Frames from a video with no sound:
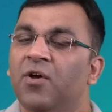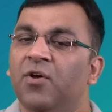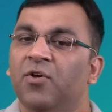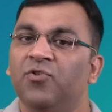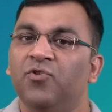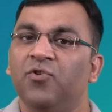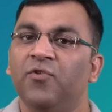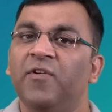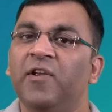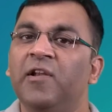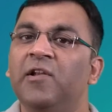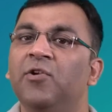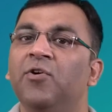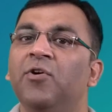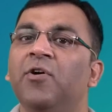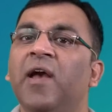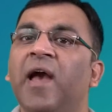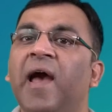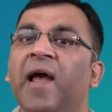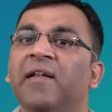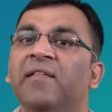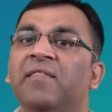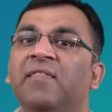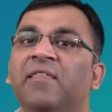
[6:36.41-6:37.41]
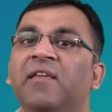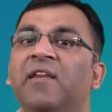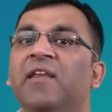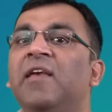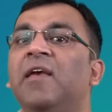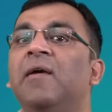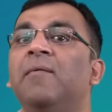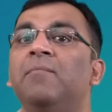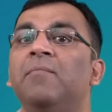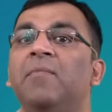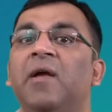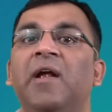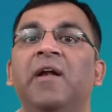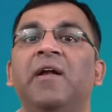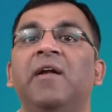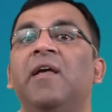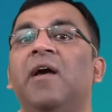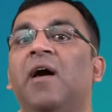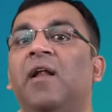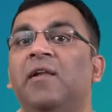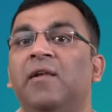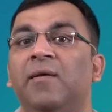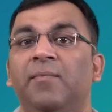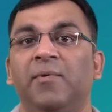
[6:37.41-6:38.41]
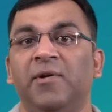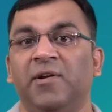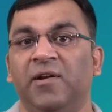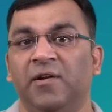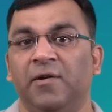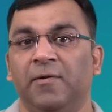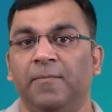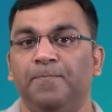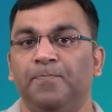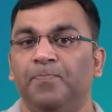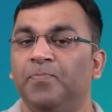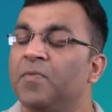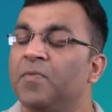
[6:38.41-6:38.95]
So we look at 3M India Limited.